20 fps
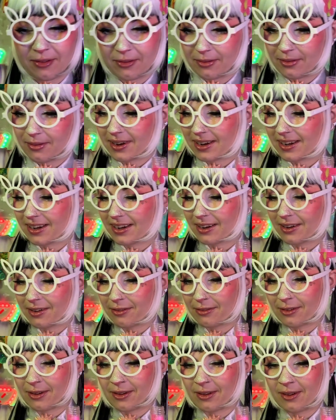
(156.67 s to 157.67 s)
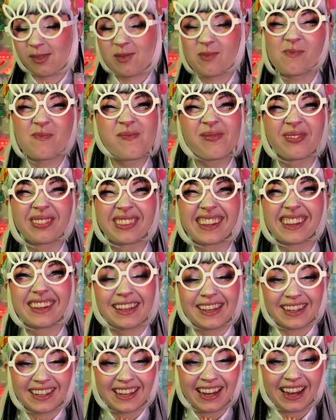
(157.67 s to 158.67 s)
Wonderful.
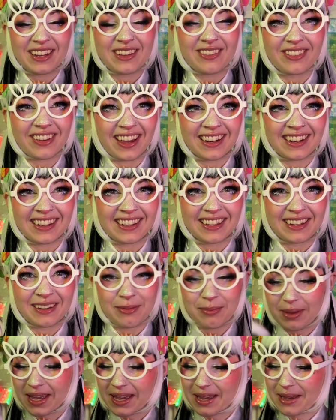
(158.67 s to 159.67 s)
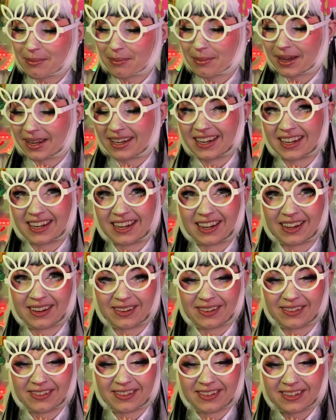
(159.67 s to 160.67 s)
Now you've got a little pink bunny
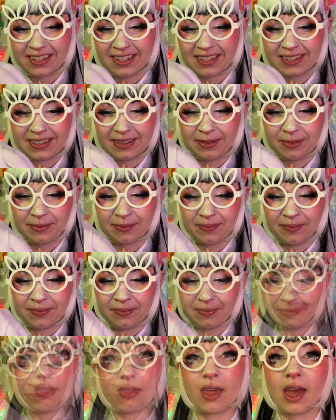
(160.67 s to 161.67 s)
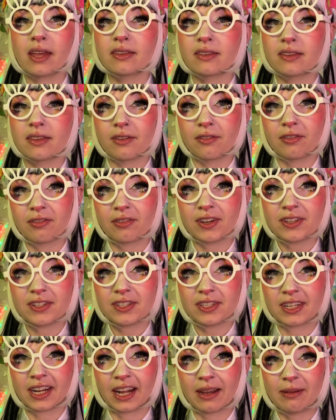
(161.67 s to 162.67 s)
nose. That's the first
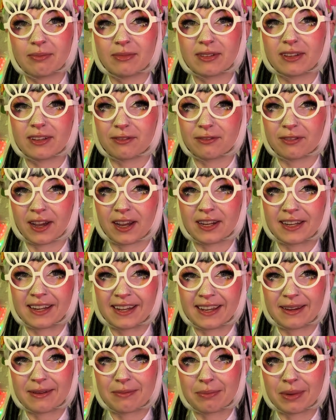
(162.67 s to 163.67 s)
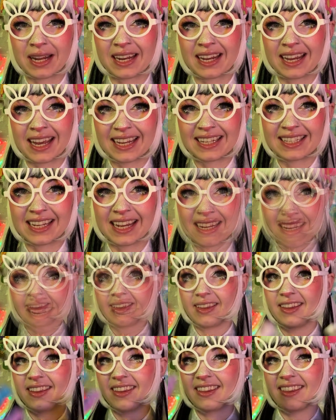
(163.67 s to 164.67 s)
step to finding your bunny
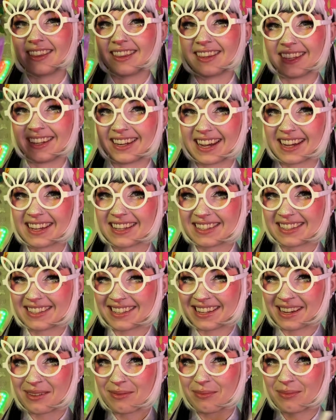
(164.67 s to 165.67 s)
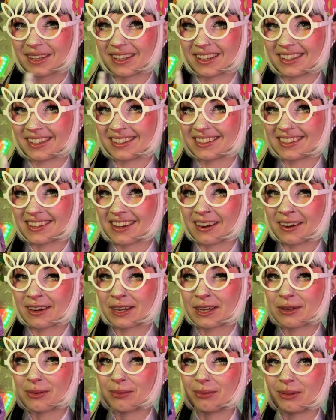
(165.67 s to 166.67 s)
identity. The next step is
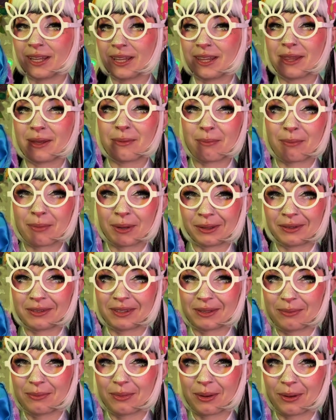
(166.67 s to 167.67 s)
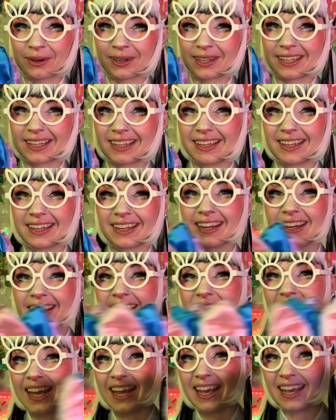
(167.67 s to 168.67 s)
arguably the most important
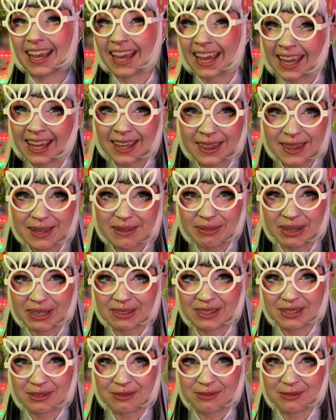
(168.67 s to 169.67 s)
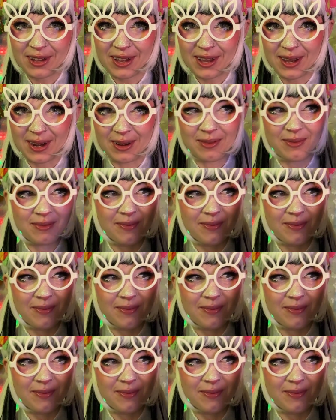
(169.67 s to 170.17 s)
and the most fun.